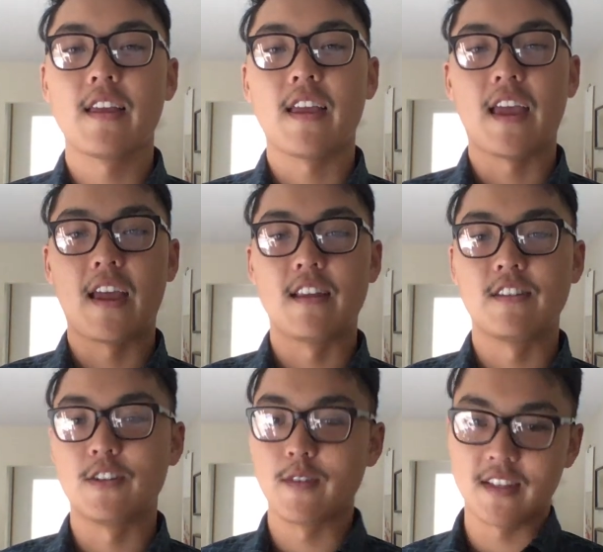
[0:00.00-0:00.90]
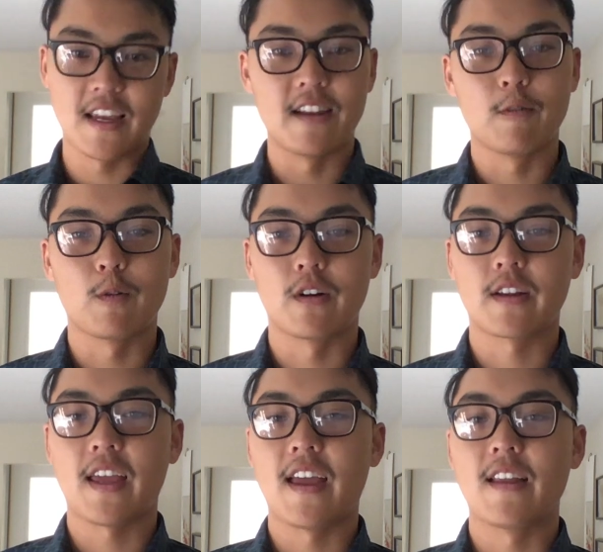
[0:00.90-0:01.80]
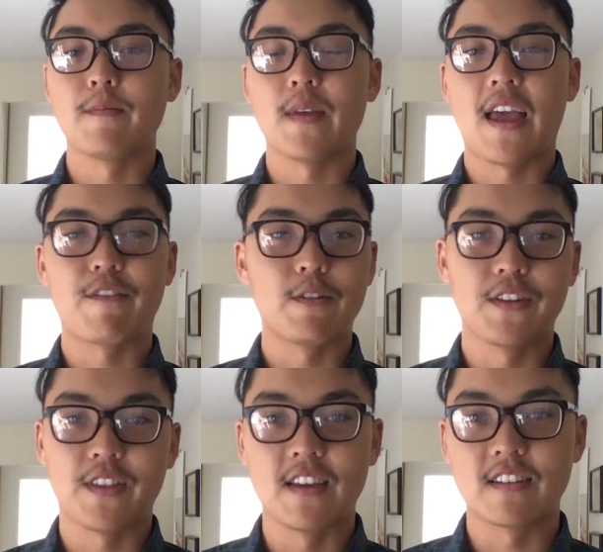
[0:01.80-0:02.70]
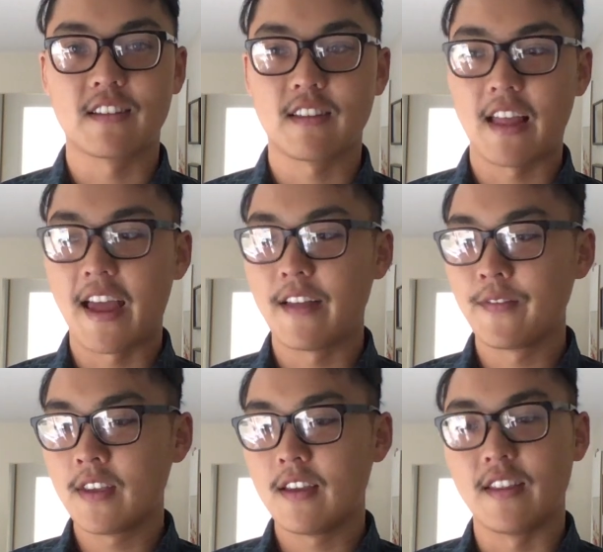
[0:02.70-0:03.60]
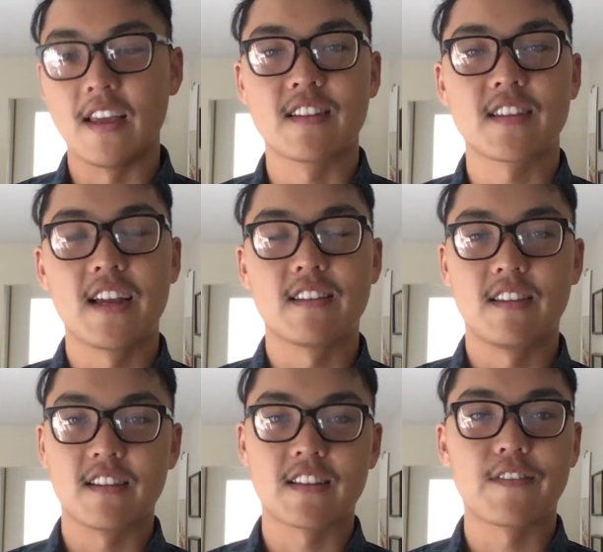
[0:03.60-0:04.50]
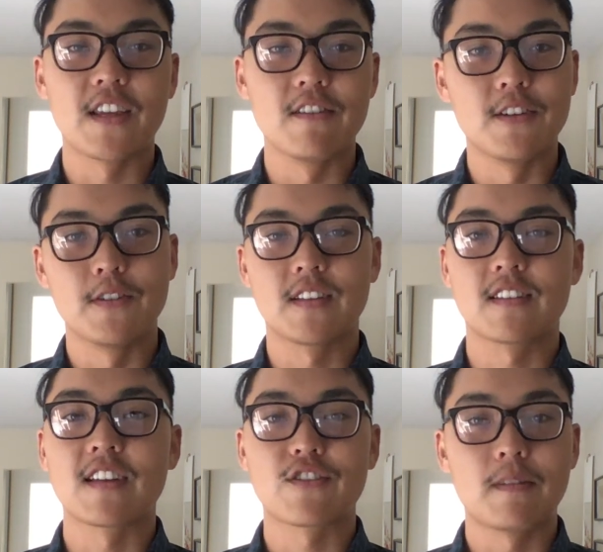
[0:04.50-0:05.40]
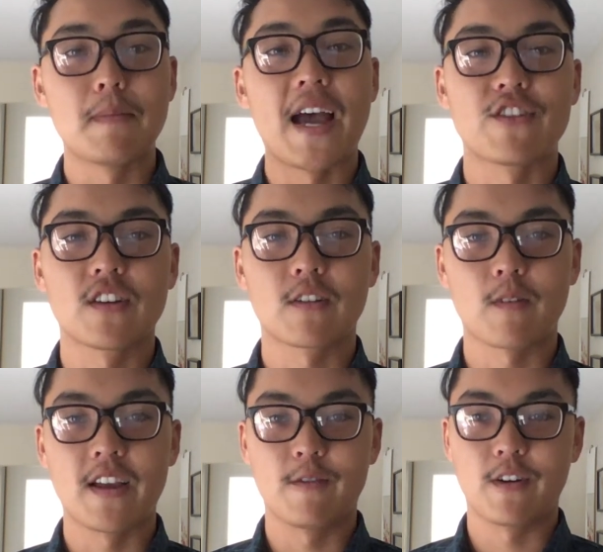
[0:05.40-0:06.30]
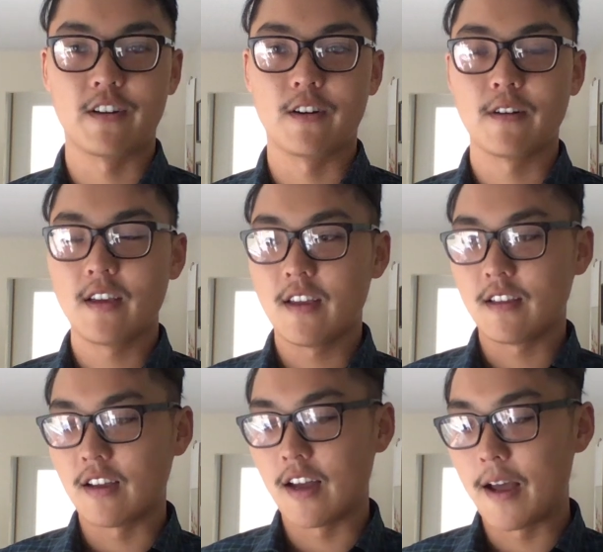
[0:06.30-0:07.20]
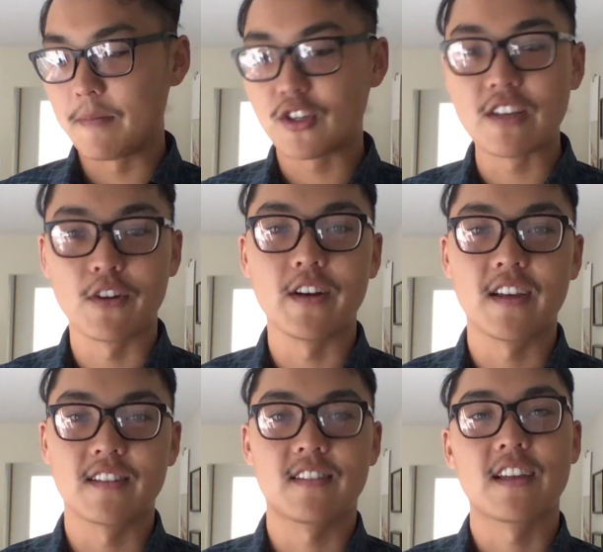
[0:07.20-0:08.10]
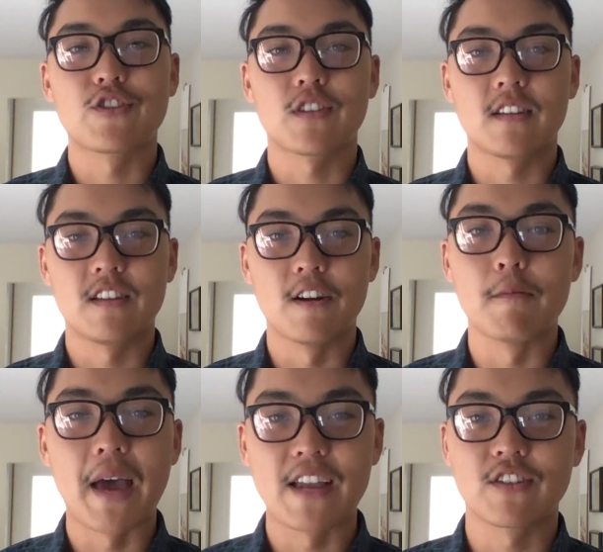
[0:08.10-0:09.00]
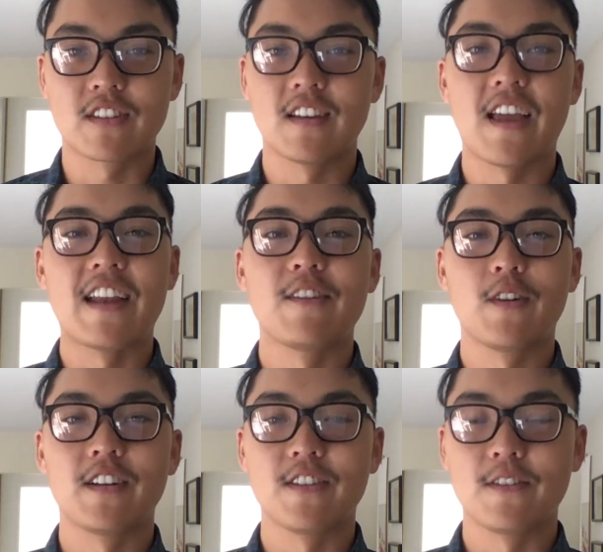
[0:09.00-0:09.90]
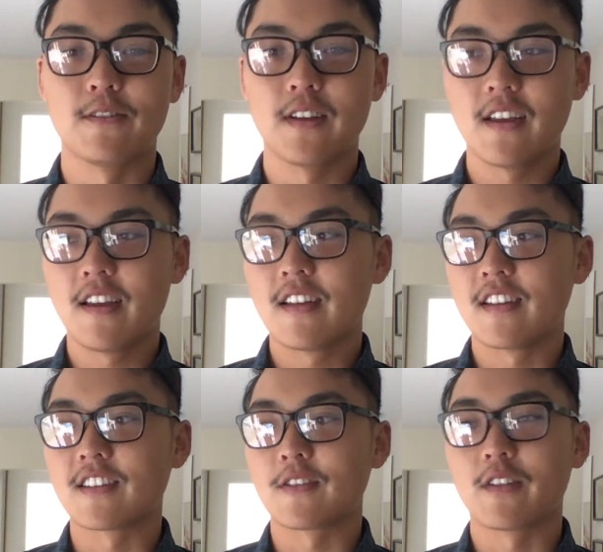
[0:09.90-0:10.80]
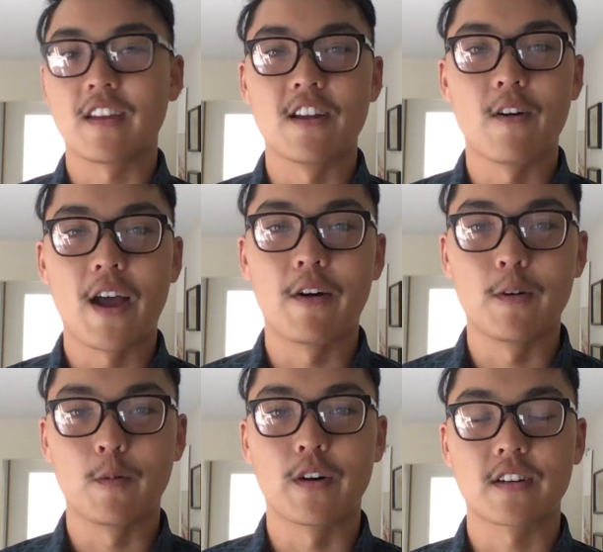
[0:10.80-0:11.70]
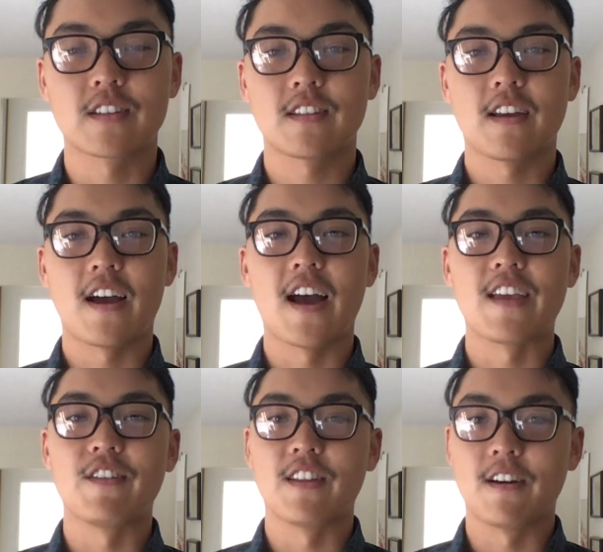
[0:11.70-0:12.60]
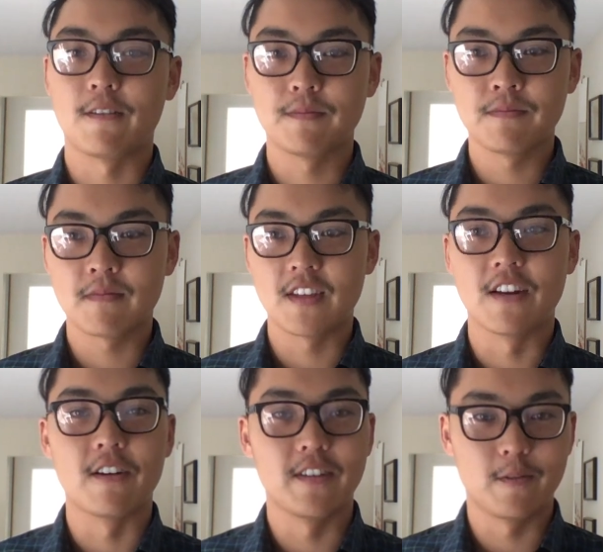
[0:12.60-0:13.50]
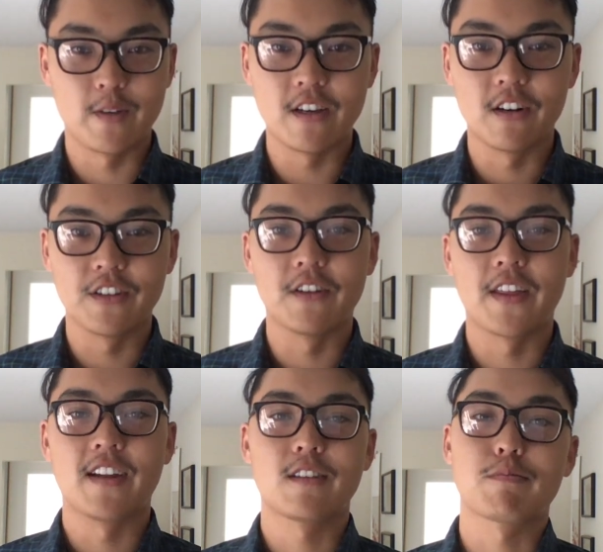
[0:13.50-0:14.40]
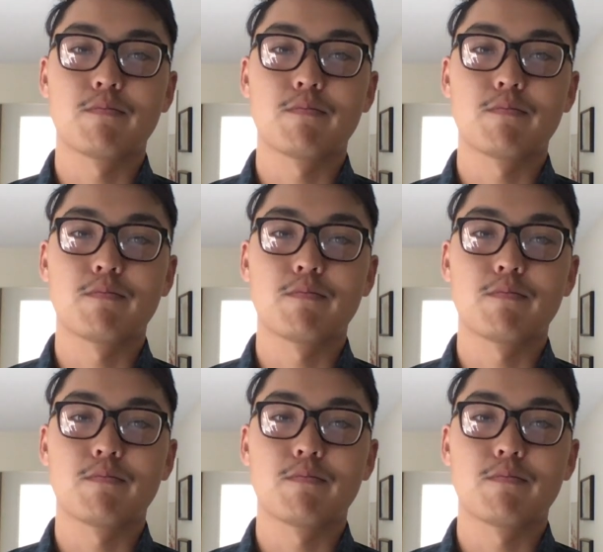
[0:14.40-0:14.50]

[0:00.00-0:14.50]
and doing data work, and everyone thinks that the insights and the stuff that you do is essentially magic, right? Where your machine learning is essentially, you know, magic to anyone who doesn't really know how it works, even though, you know, we all know that it's